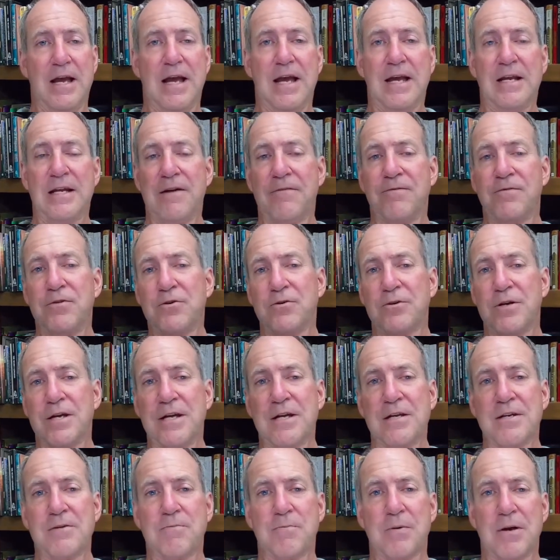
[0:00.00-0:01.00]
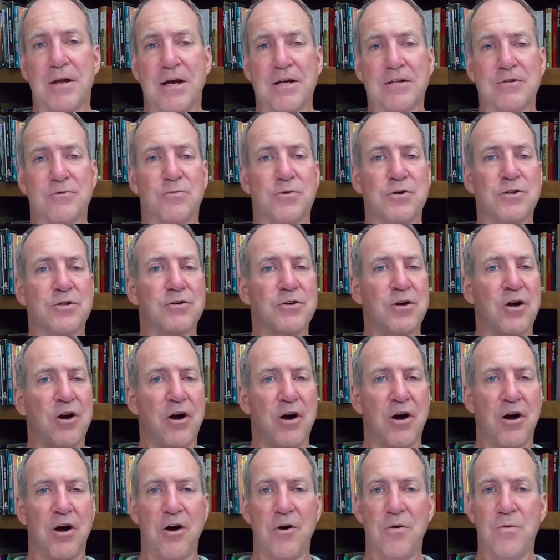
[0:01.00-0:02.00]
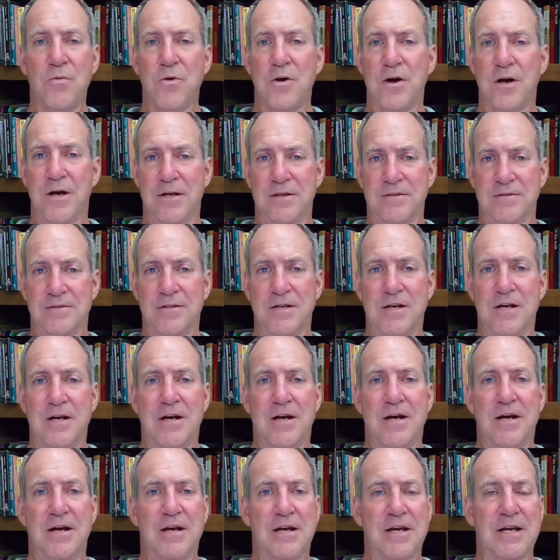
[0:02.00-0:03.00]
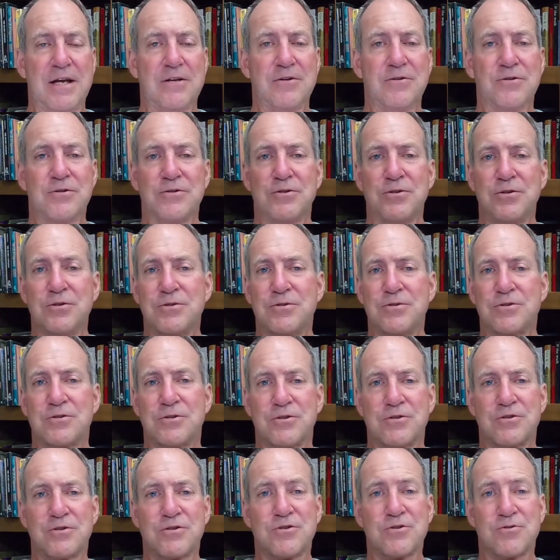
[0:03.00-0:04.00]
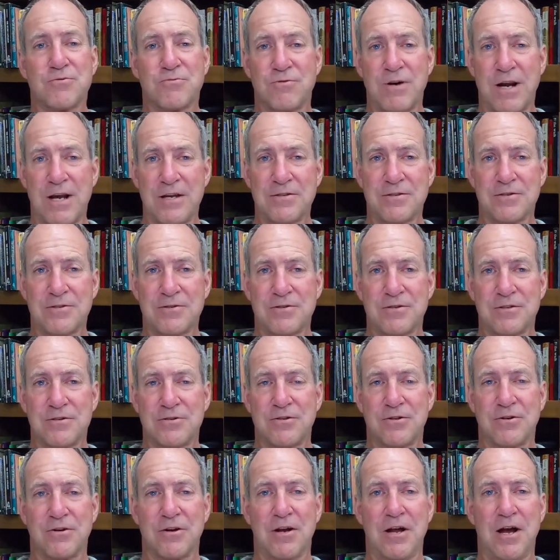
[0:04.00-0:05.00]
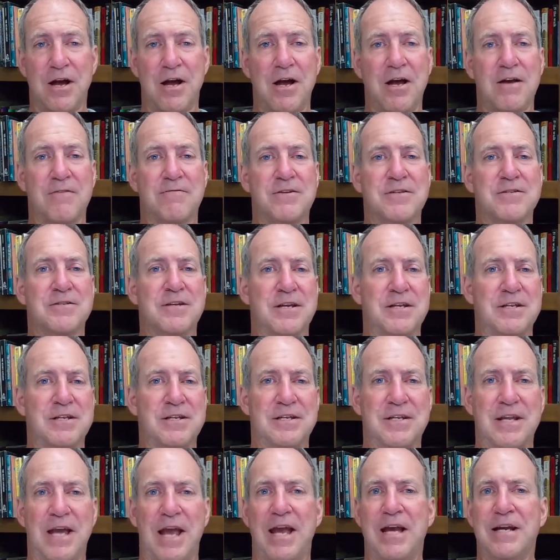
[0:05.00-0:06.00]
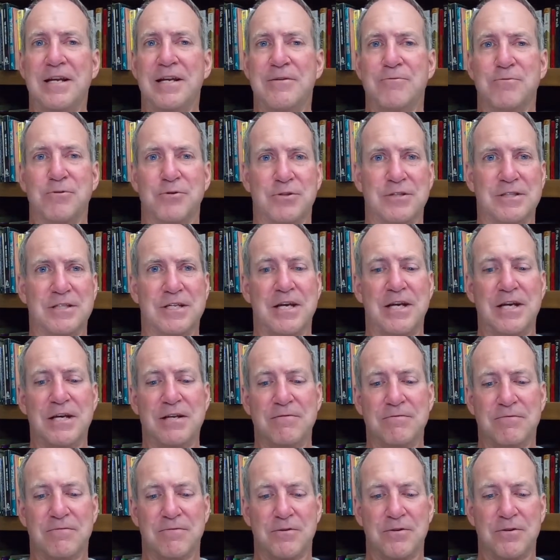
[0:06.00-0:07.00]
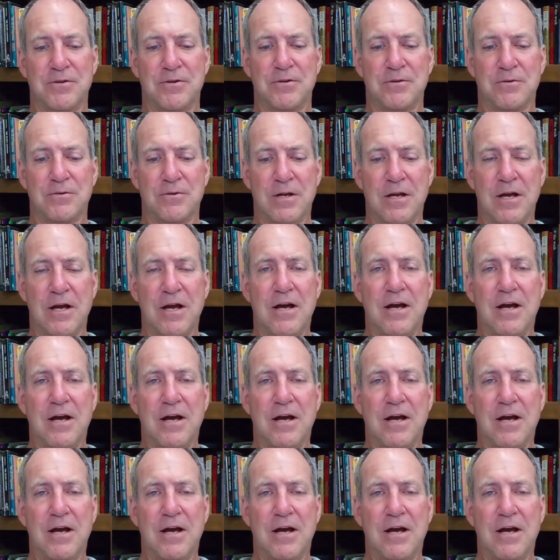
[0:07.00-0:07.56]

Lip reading: And if you're in a place where you're always introduced to stresses in your life, it's a daily routine for you,